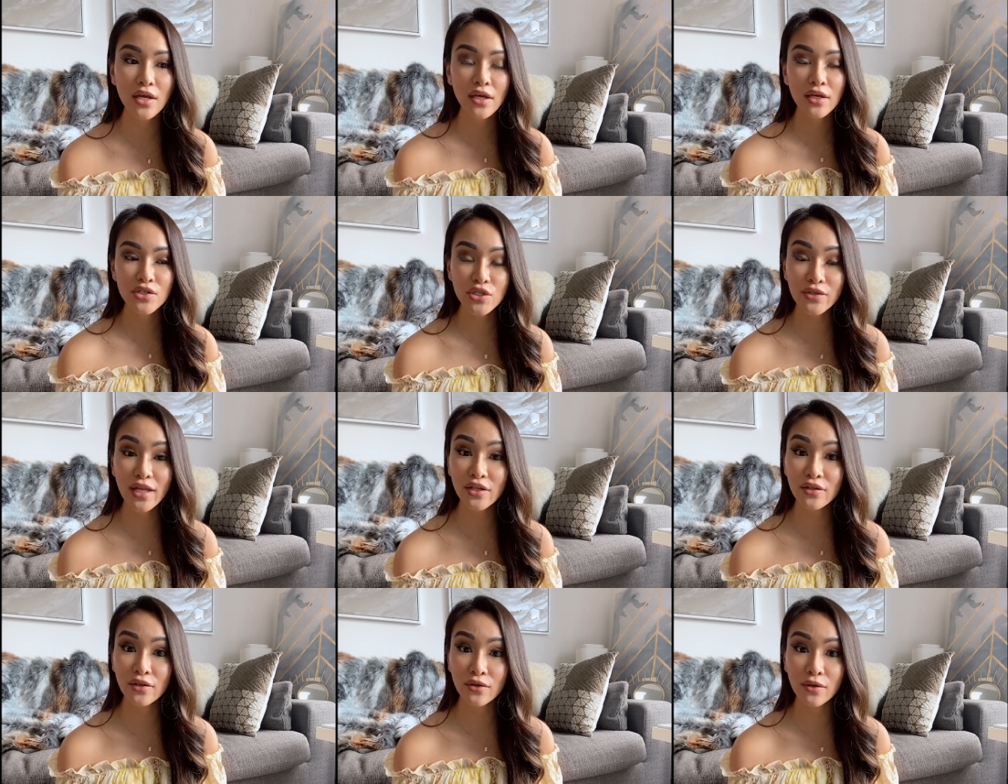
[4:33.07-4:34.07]
sure that
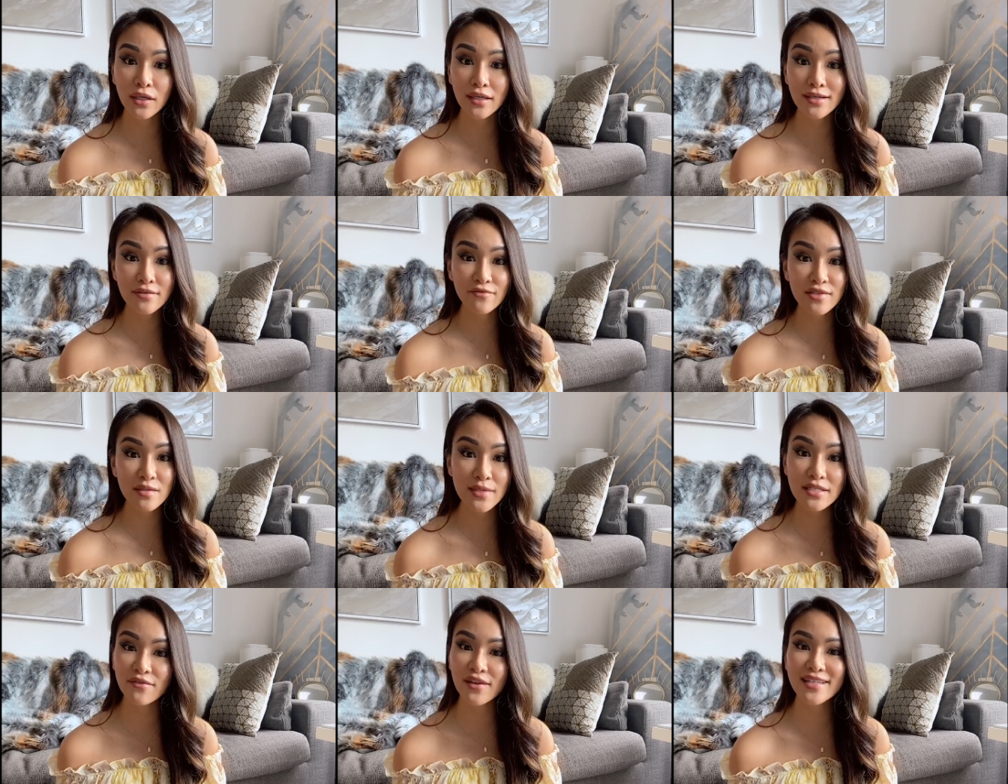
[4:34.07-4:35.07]
your
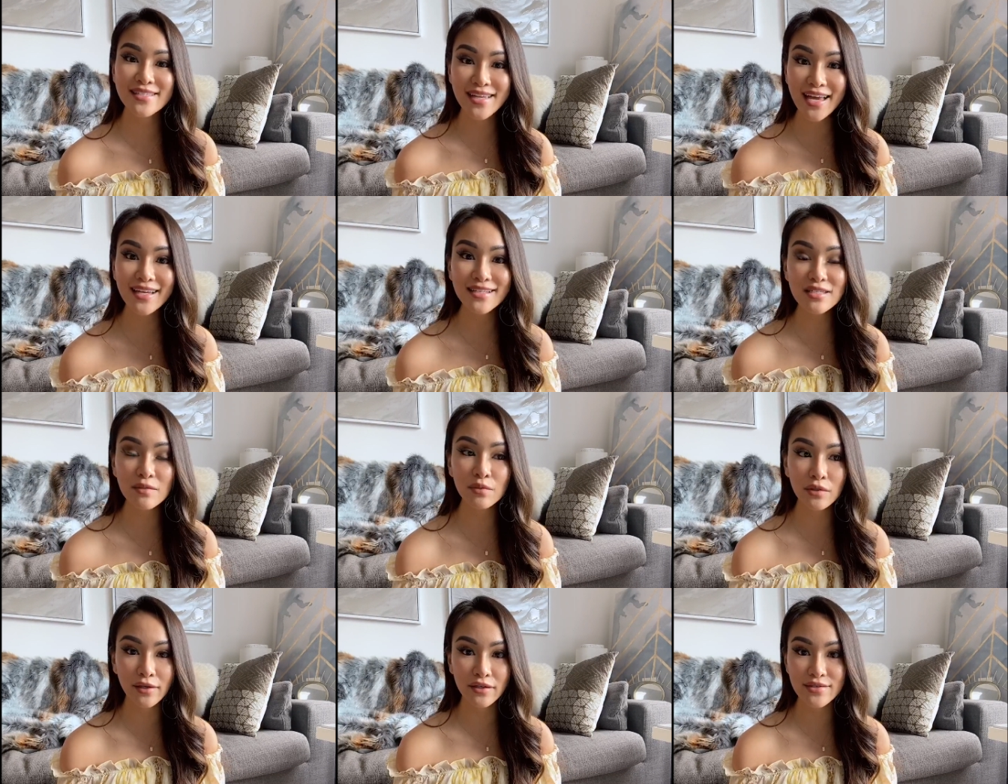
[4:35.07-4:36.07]
specific science
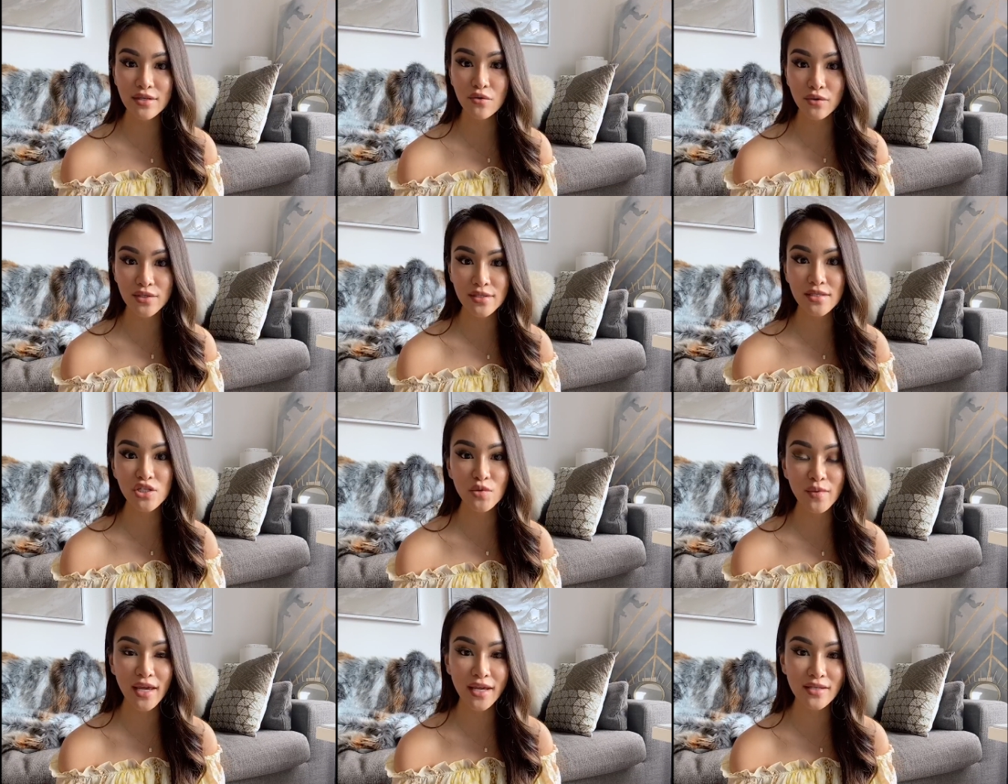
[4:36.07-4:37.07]
prerequisite courses G
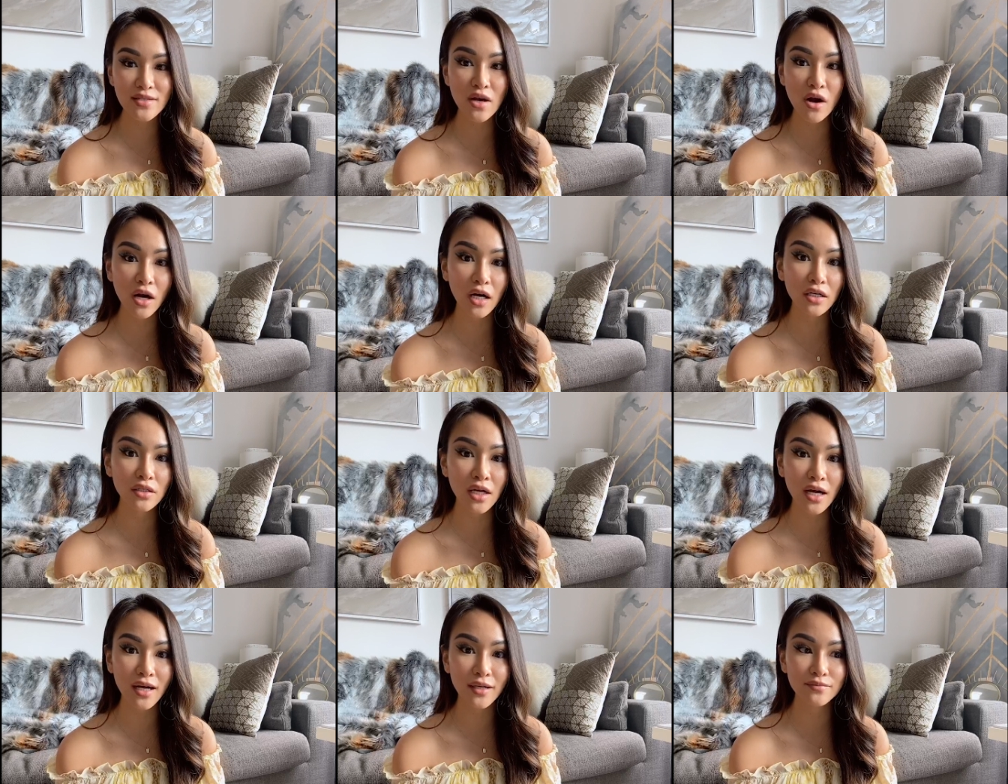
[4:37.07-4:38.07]
P As are
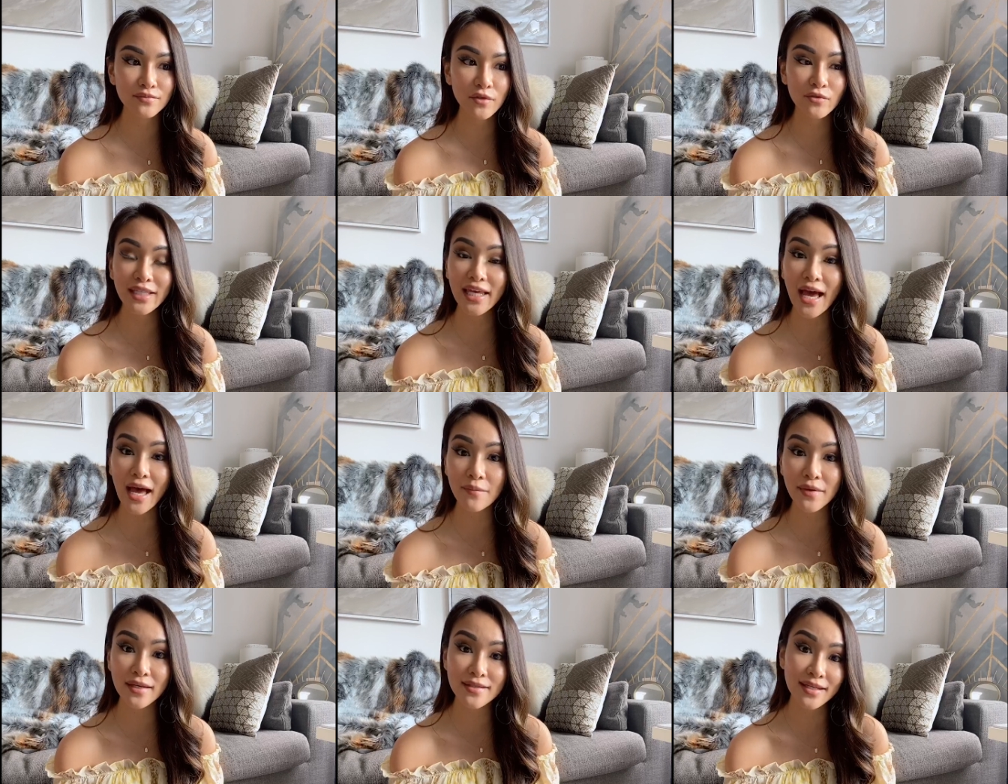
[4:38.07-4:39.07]
um, really high,
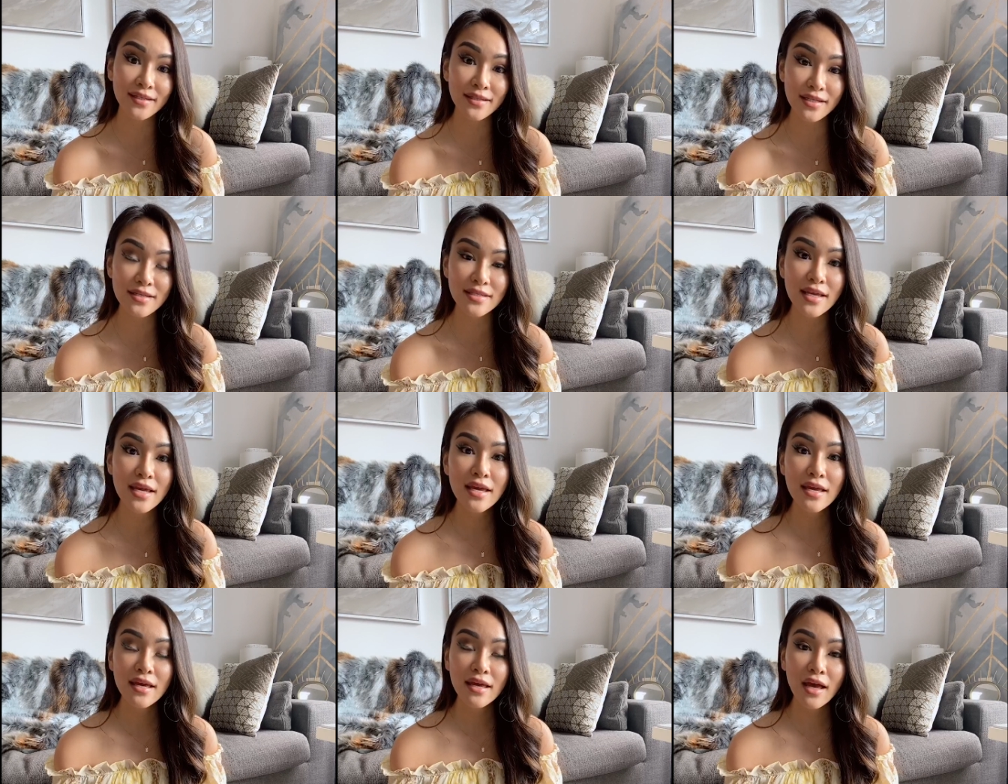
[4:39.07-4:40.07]
because that does
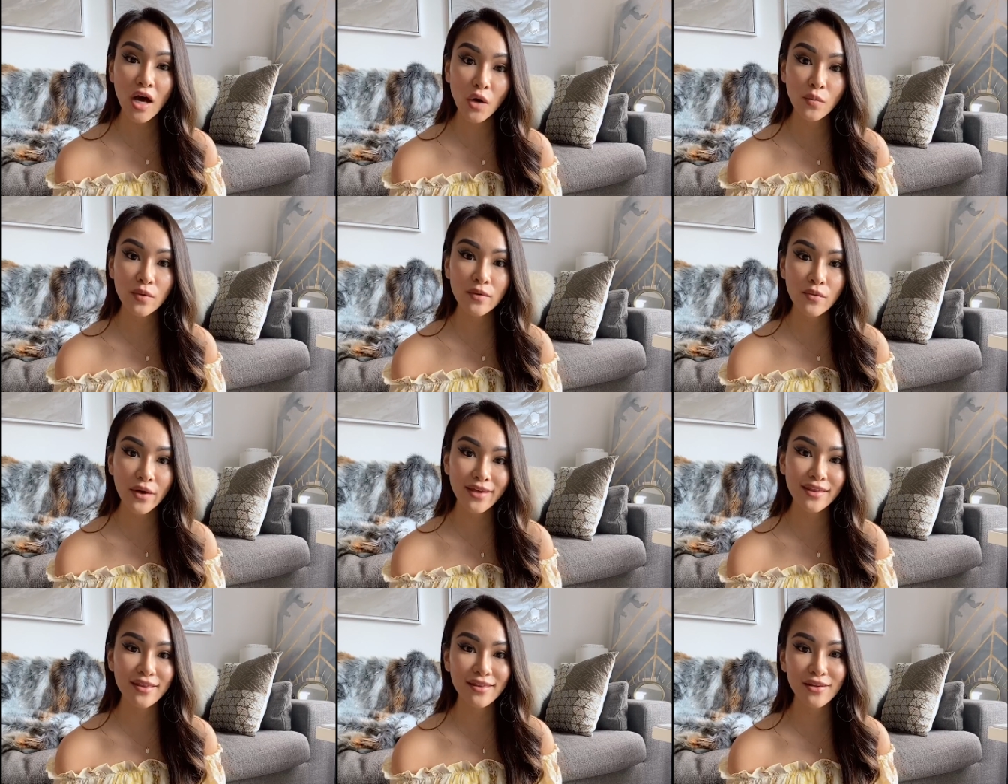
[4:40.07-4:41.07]
help with
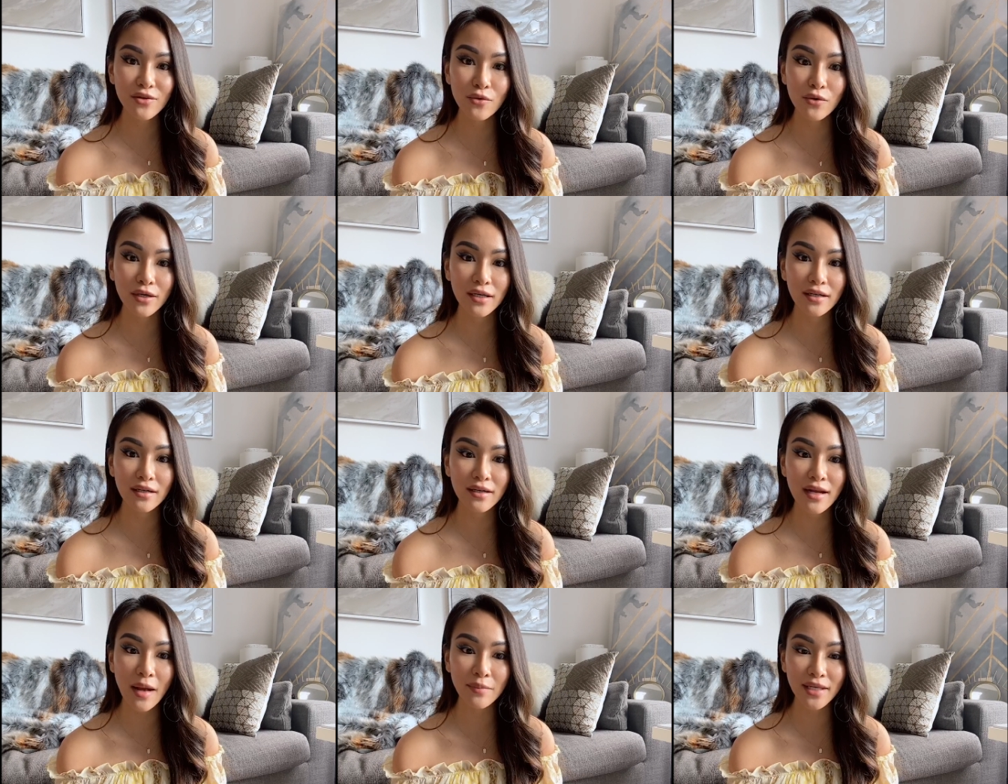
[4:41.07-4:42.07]
your
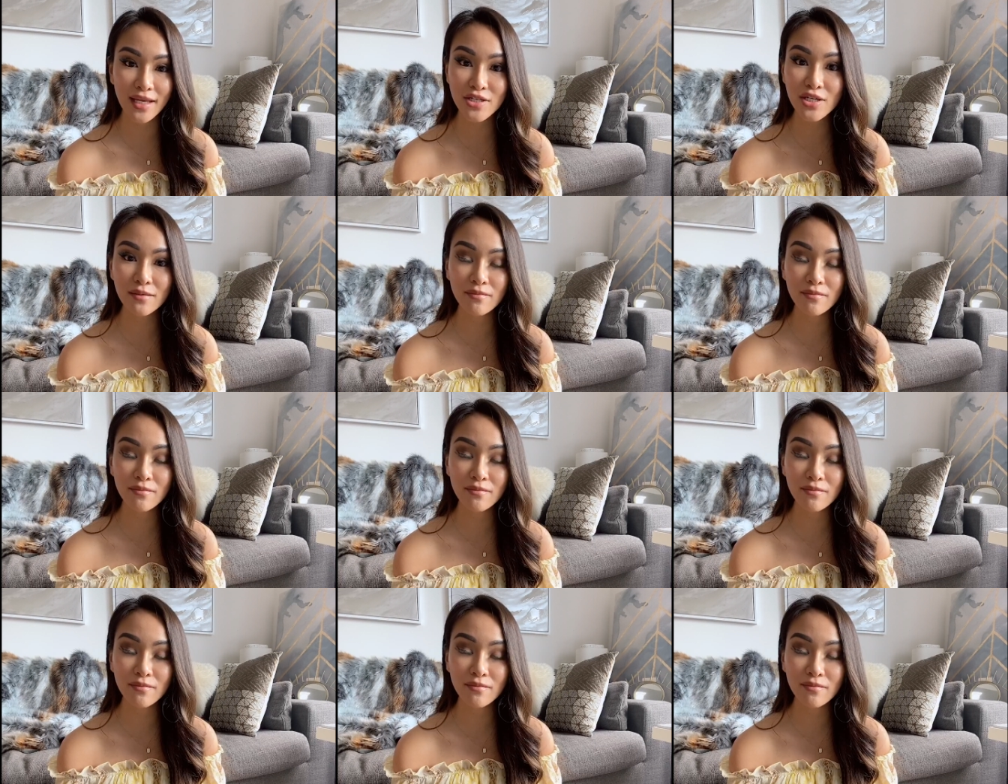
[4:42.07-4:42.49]
application,